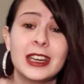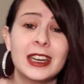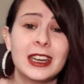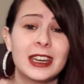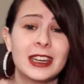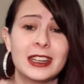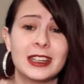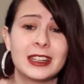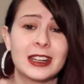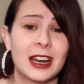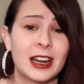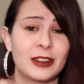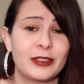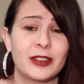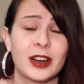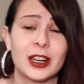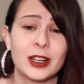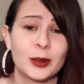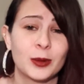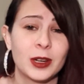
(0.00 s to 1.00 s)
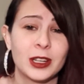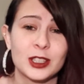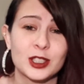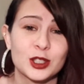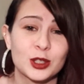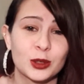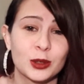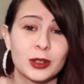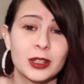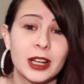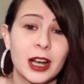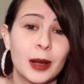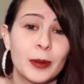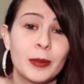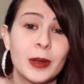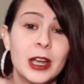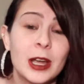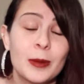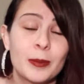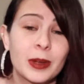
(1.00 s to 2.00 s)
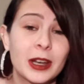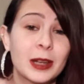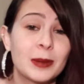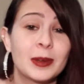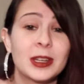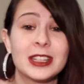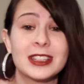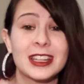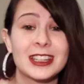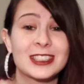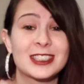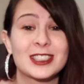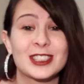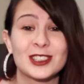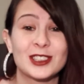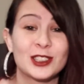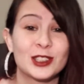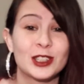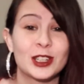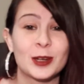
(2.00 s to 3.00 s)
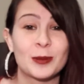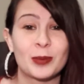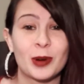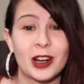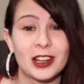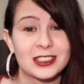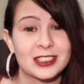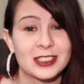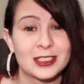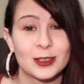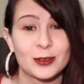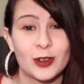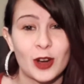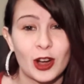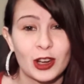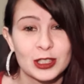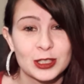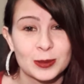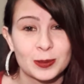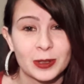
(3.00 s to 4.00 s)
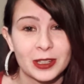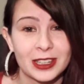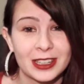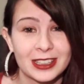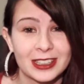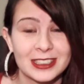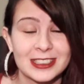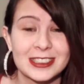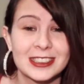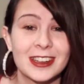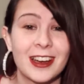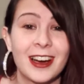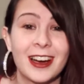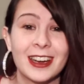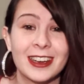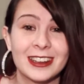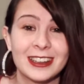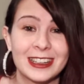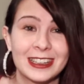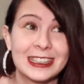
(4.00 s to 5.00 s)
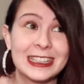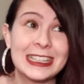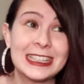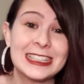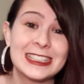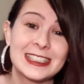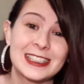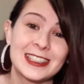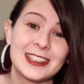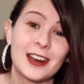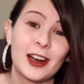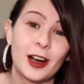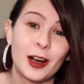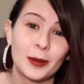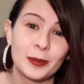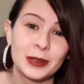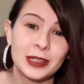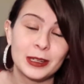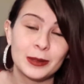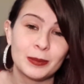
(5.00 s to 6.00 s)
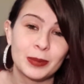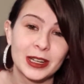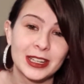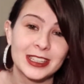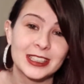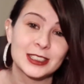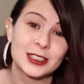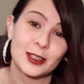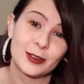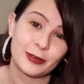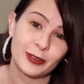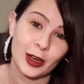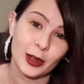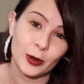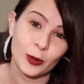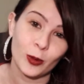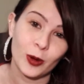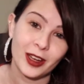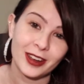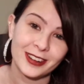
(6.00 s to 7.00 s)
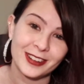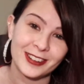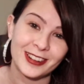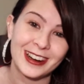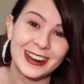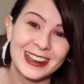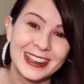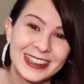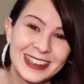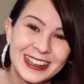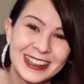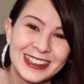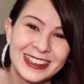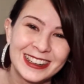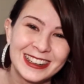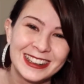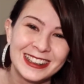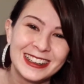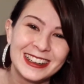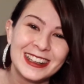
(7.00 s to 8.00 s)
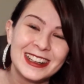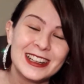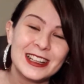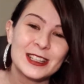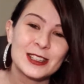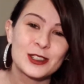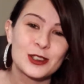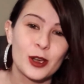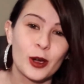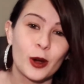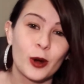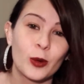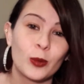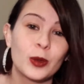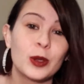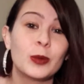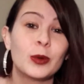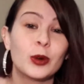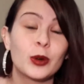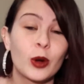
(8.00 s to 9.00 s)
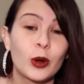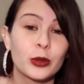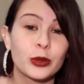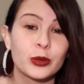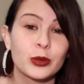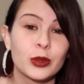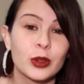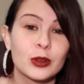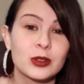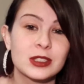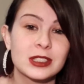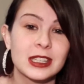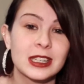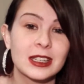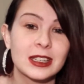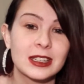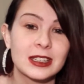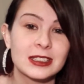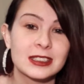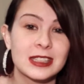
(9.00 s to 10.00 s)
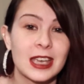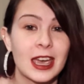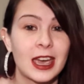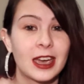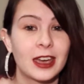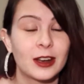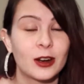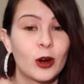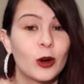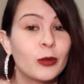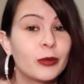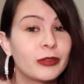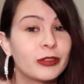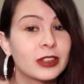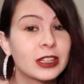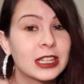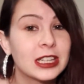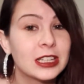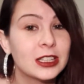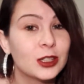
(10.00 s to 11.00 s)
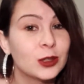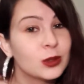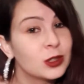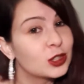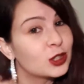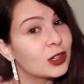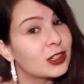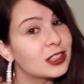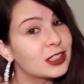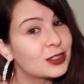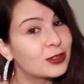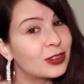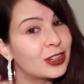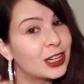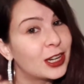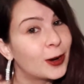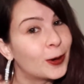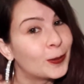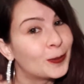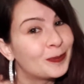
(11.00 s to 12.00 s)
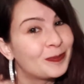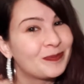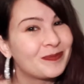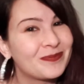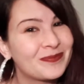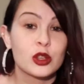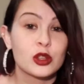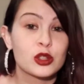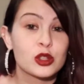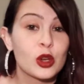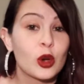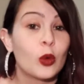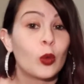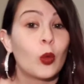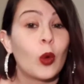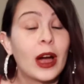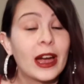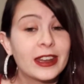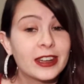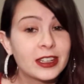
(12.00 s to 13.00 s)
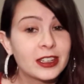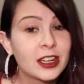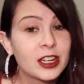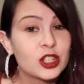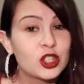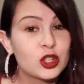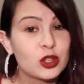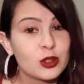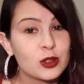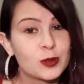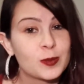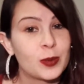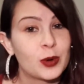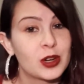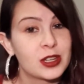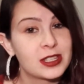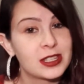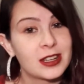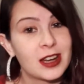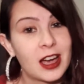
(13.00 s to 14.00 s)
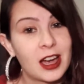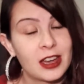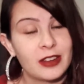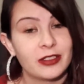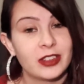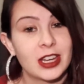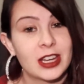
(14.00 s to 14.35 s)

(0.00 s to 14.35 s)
and I find a way to screw it up. But I mean, that's the learning process of cosplaying. It's not an easy hobby, but it's a fun one, right? So we will go through those things, and hopefully you enjoy this video. So why did I choose poison ivy